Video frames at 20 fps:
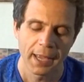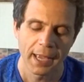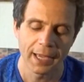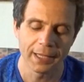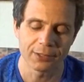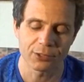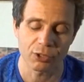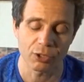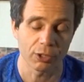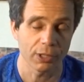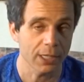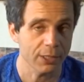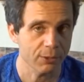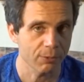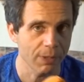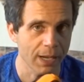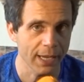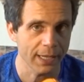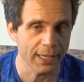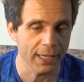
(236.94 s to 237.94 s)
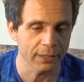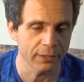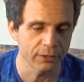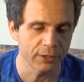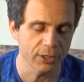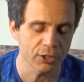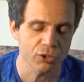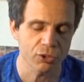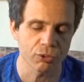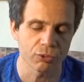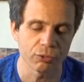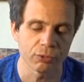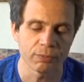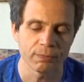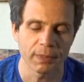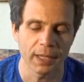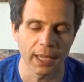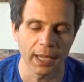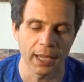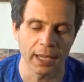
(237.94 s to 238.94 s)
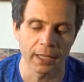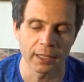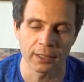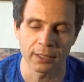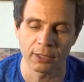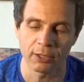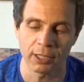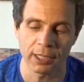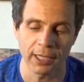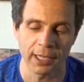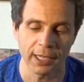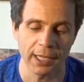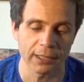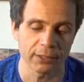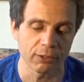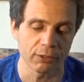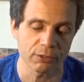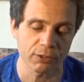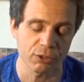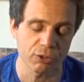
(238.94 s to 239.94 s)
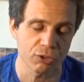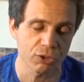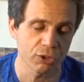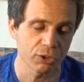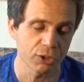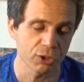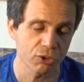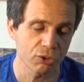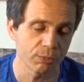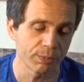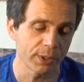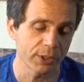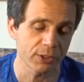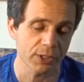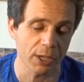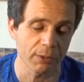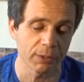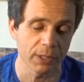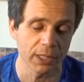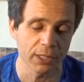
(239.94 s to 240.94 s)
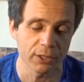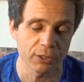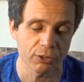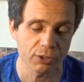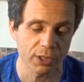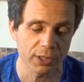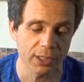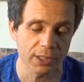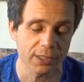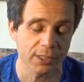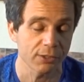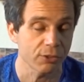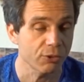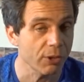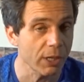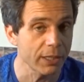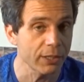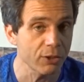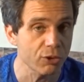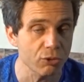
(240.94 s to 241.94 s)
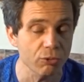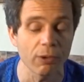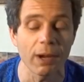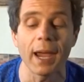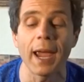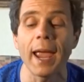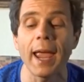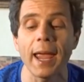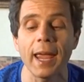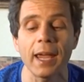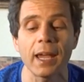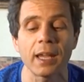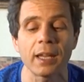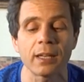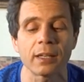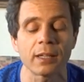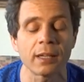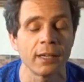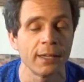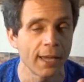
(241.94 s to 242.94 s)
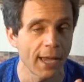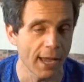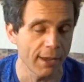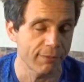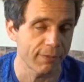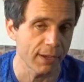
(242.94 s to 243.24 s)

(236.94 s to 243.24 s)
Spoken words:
And so that's why I got this shoe, and I got also this shoe because I want to use it as a training shoe, and I